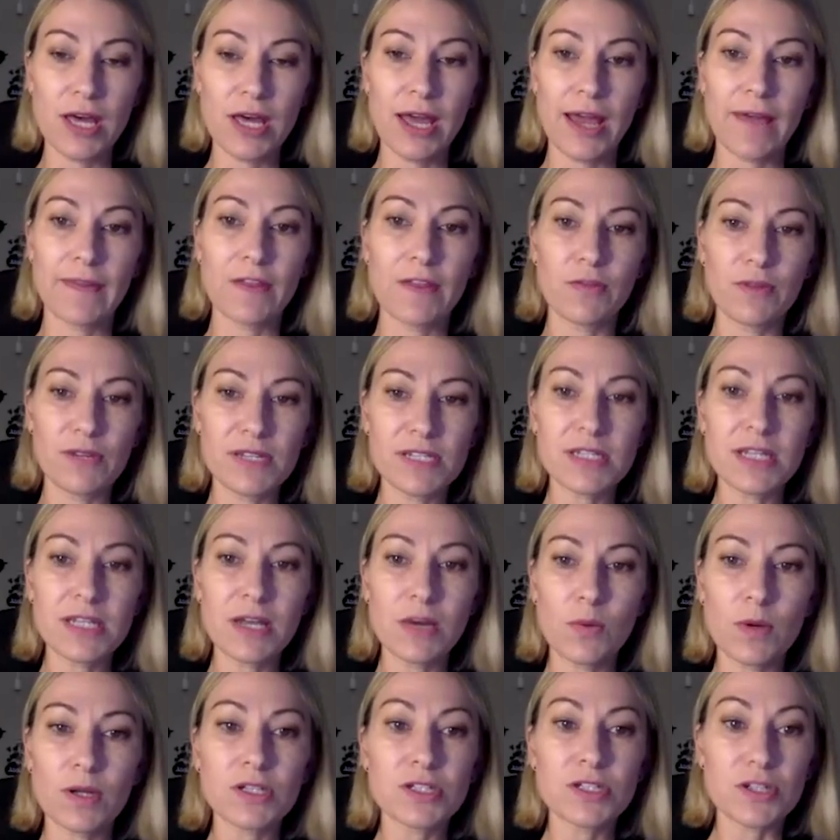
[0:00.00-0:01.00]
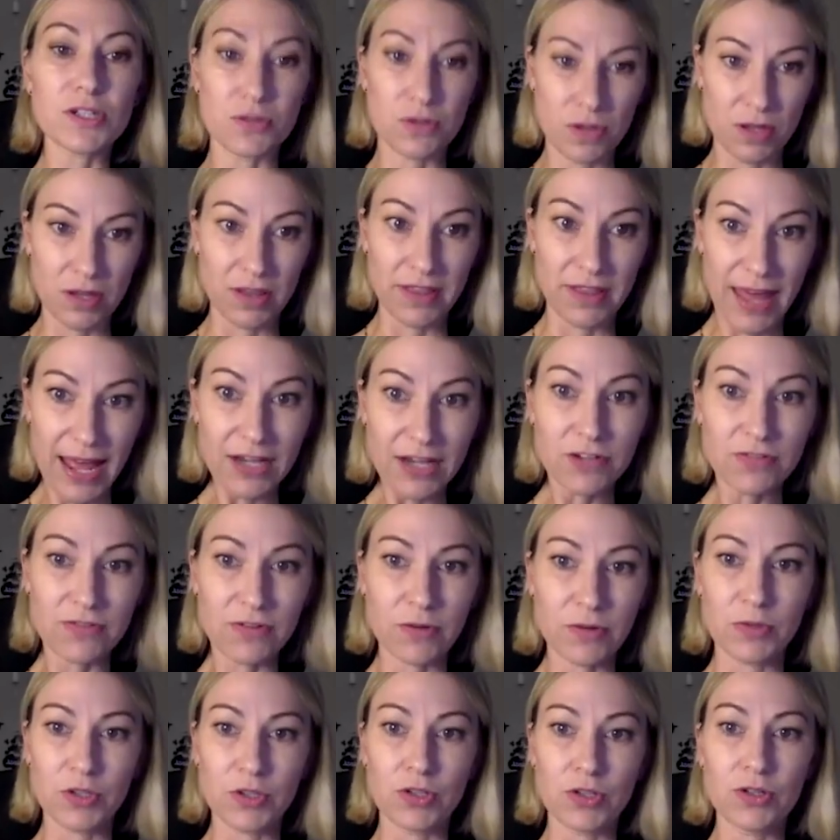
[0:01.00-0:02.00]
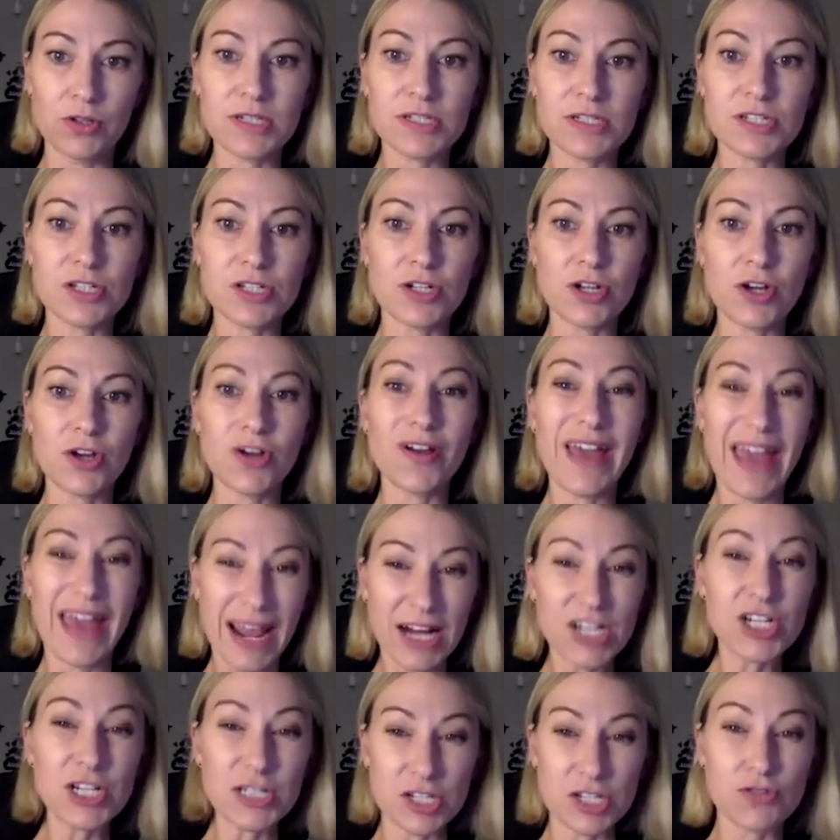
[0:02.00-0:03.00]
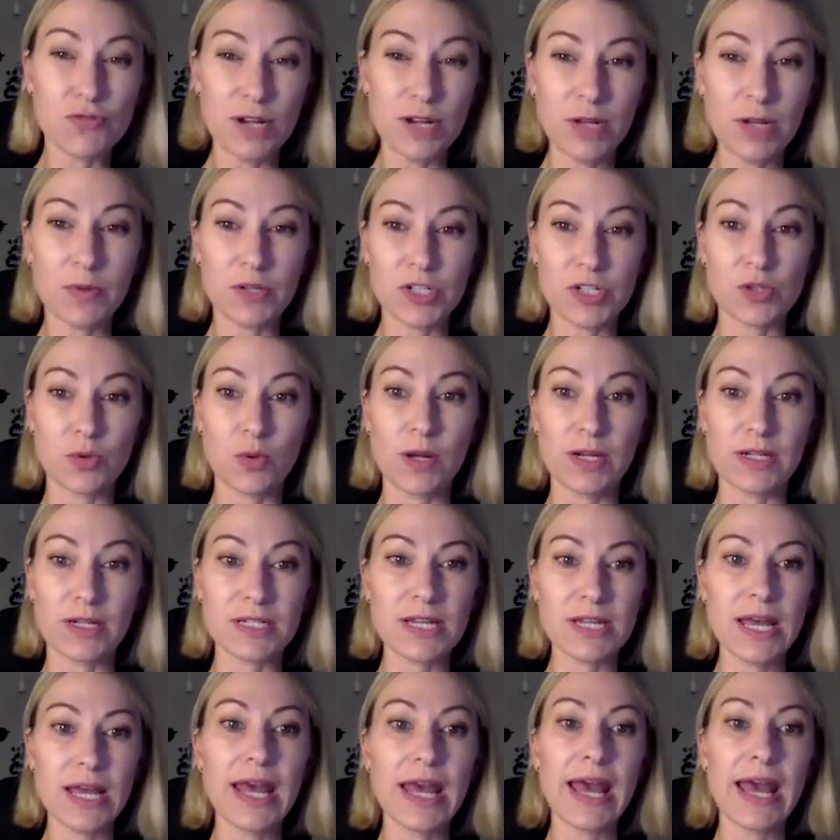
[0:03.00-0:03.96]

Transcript: And the reason they want that from you is to know actually, is this really what you want?